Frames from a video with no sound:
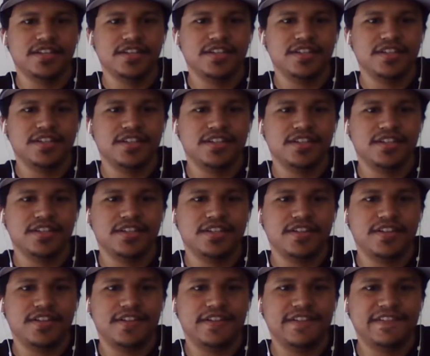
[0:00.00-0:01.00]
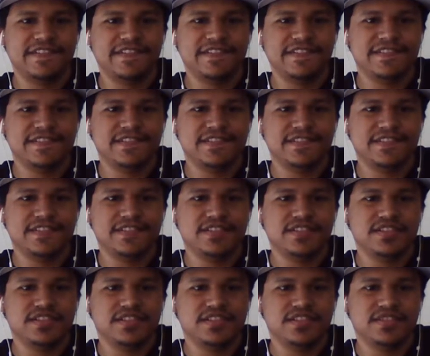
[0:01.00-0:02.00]

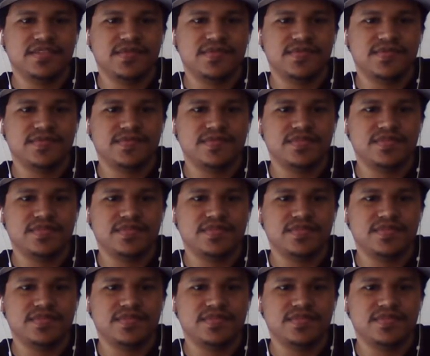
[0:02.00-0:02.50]
[no speech]